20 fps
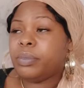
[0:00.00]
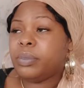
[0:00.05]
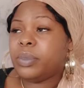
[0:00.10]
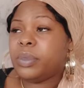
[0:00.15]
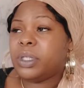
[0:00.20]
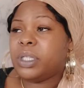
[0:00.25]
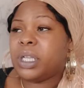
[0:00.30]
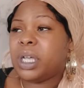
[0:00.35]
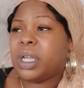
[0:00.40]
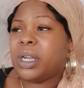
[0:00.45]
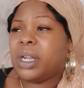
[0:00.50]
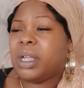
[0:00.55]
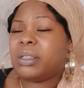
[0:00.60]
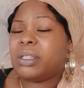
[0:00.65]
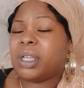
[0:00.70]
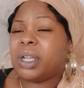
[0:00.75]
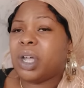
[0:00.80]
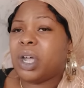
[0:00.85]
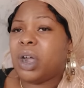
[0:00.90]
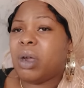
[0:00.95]
something else
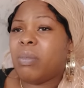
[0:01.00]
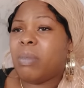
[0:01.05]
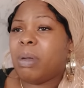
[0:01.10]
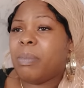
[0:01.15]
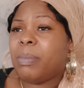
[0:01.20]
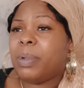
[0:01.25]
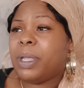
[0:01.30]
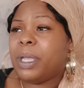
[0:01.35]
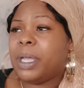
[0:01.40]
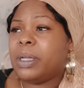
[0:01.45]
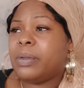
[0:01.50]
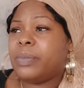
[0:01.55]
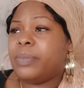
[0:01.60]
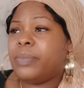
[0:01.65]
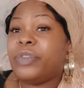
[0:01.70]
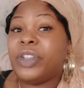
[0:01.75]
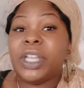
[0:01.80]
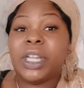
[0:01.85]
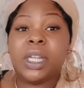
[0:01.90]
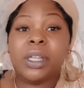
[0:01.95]
I can't remember, yeah?
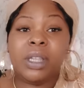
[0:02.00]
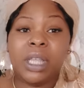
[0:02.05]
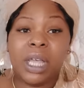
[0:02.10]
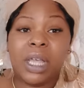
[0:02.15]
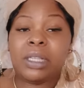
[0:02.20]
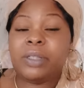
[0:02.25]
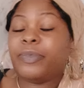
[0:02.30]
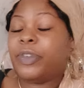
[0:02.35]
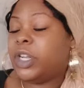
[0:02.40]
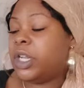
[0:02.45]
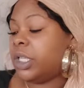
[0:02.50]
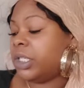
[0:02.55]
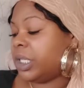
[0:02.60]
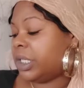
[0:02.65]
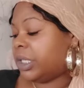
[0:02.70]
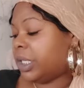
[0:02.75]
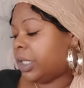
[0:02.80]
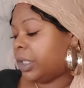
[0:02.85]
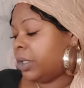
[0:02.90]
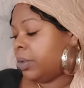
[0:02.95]
Yeah, that's Venus, I
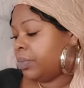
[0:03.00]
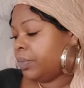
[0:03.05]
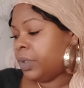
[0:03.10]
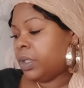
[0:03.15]
said.